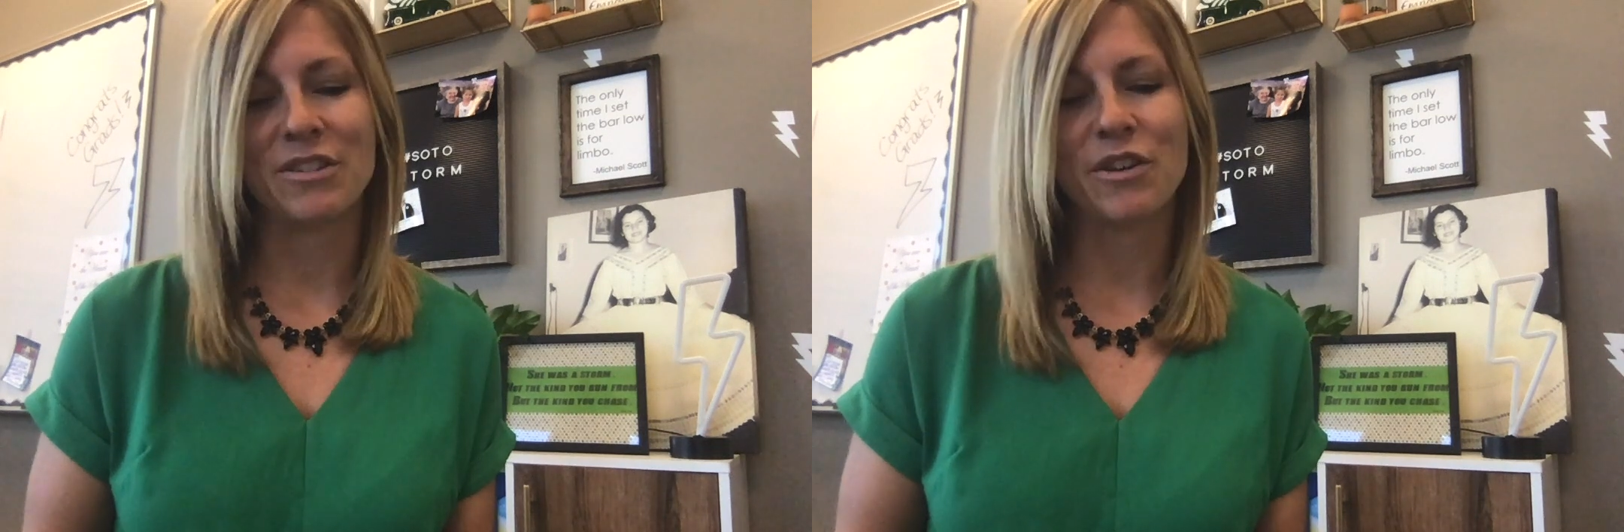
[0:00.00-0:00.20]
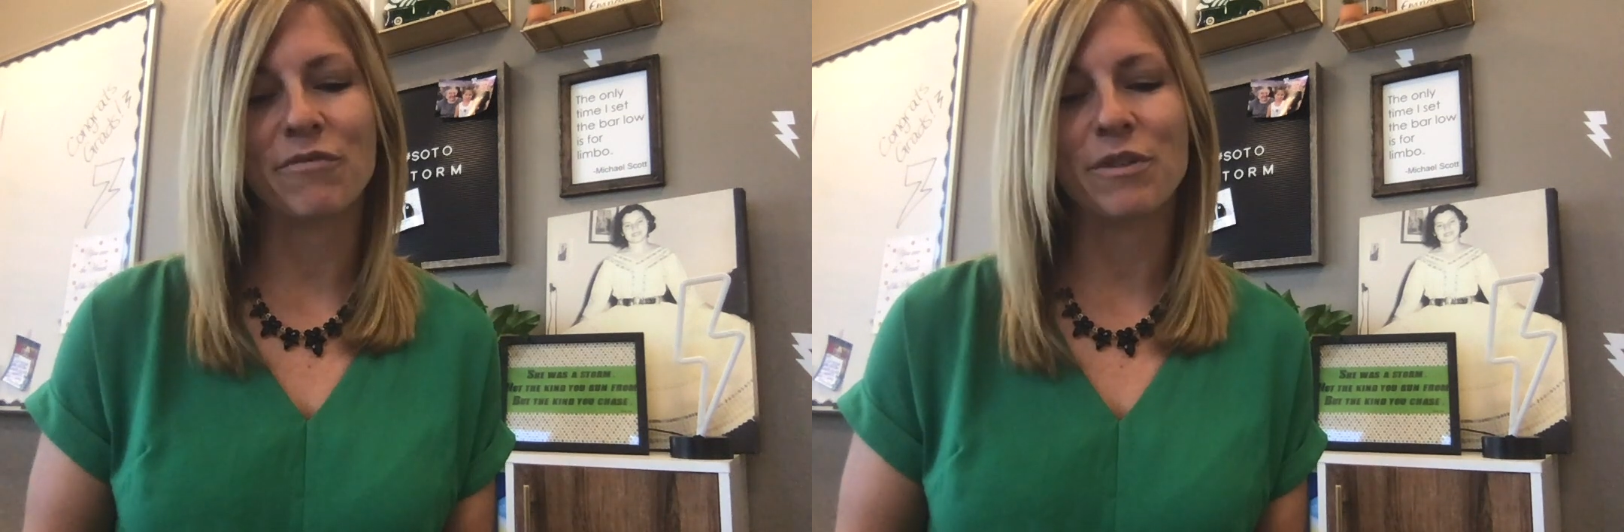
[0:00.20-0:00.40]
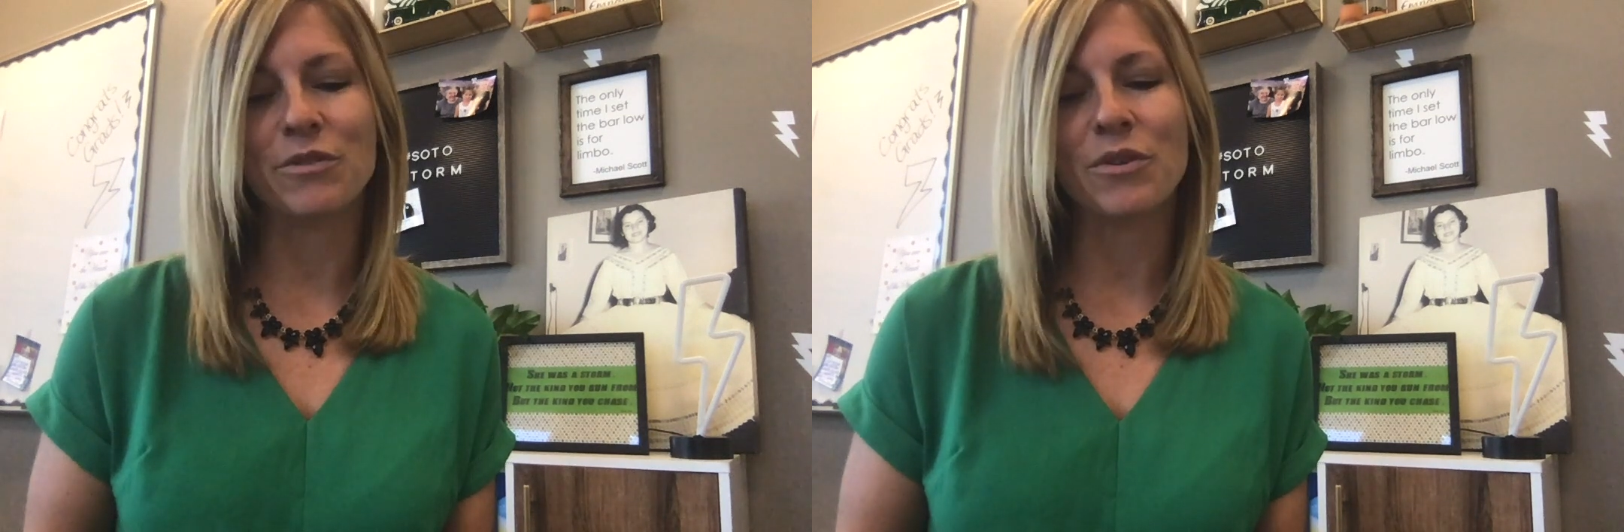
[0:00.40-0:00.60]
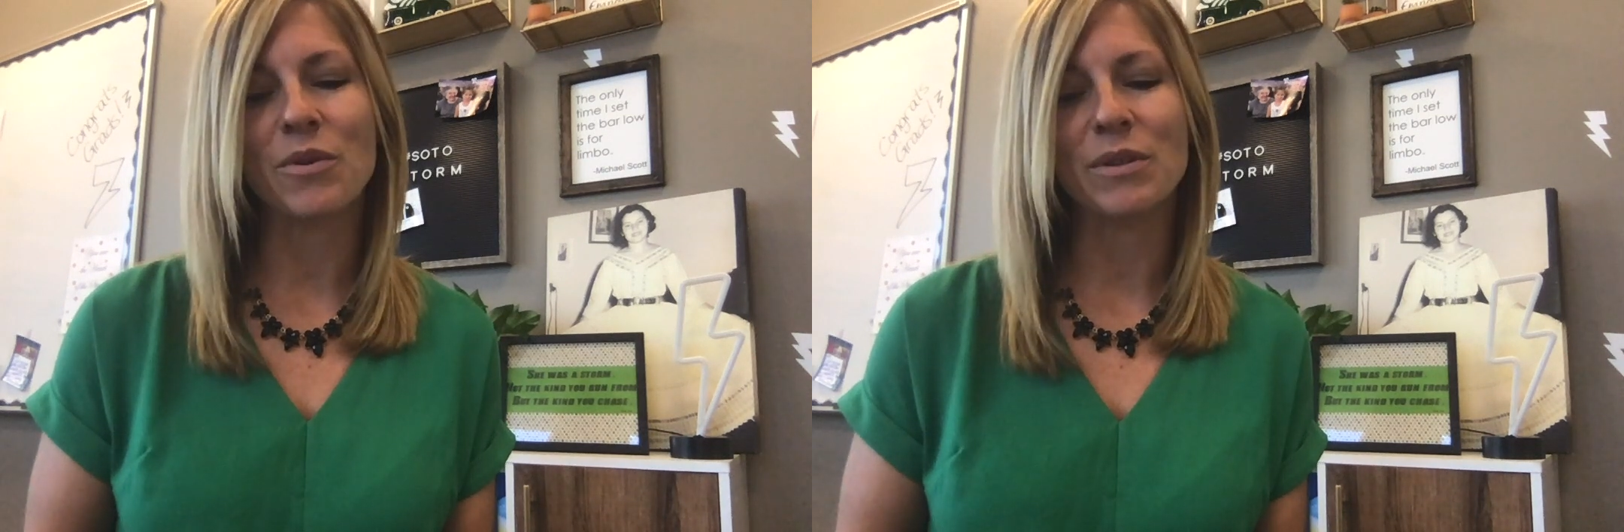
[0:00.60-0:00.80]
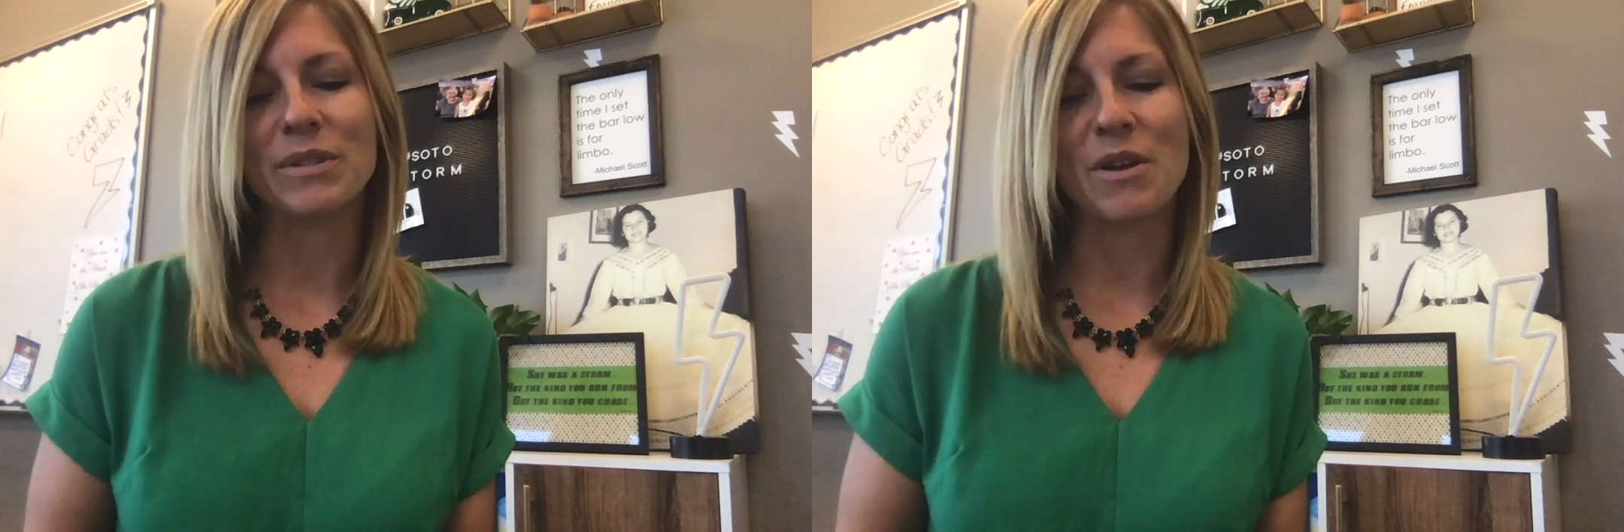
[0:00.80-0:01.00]
your future
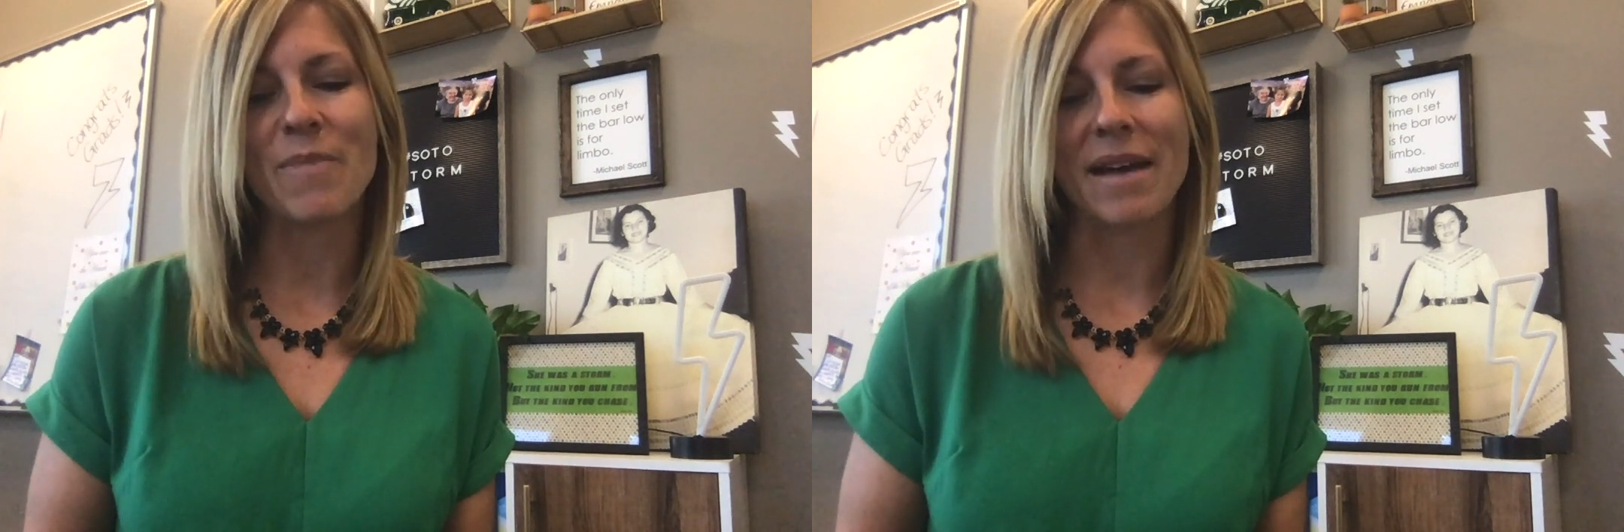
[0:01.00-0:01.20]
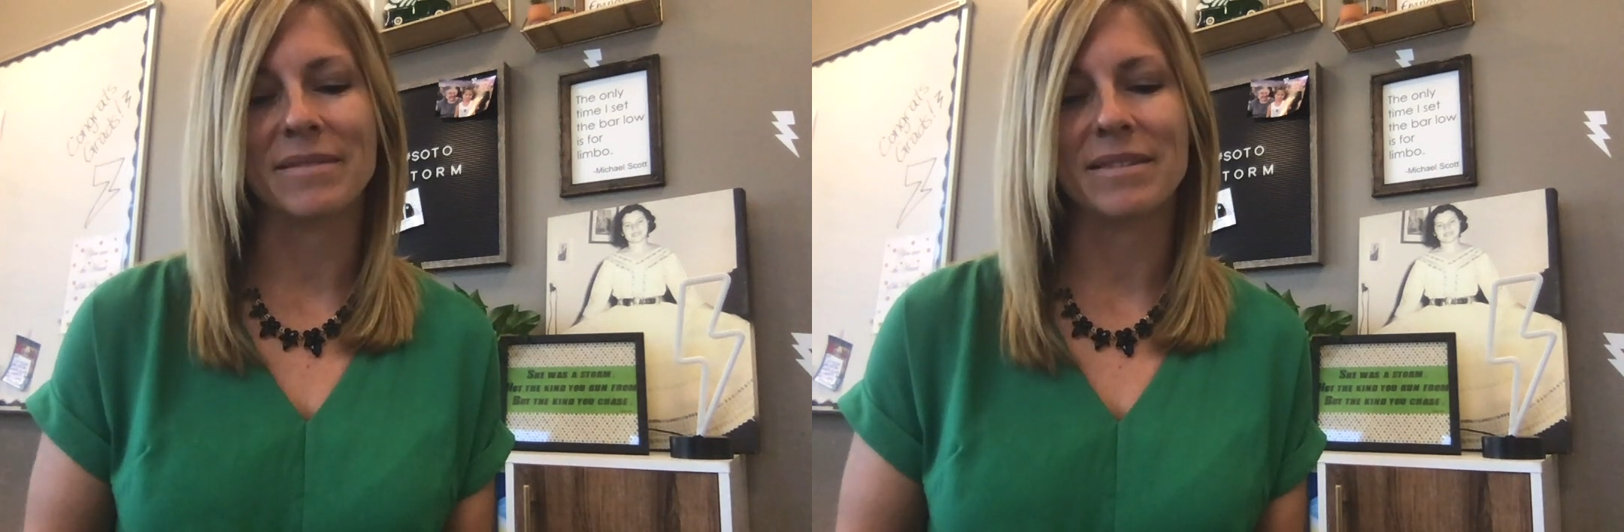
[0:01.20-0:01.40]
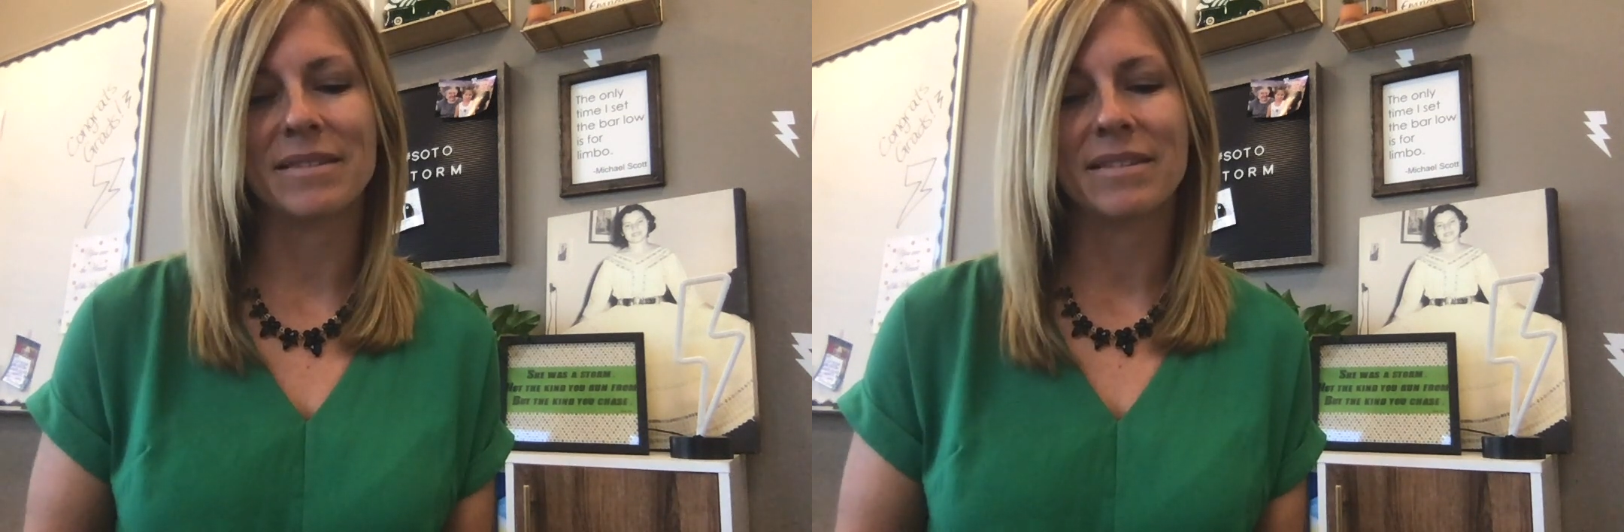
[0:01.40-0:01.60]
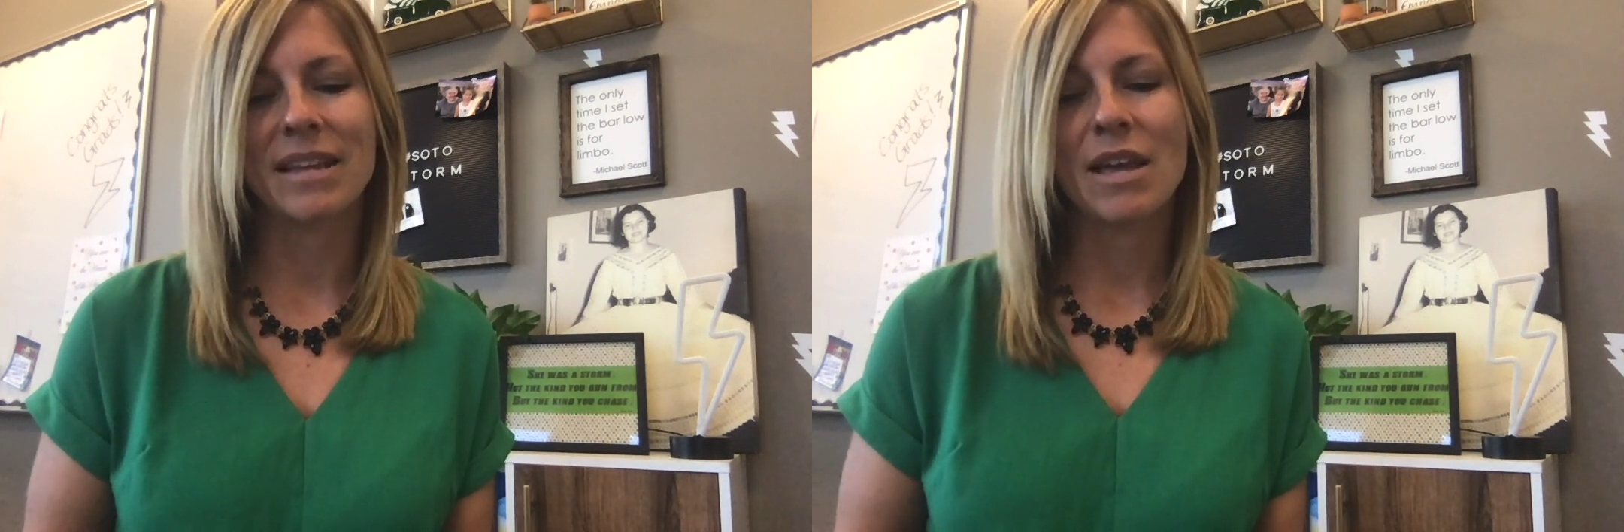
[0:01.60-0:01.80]
holds no bounds.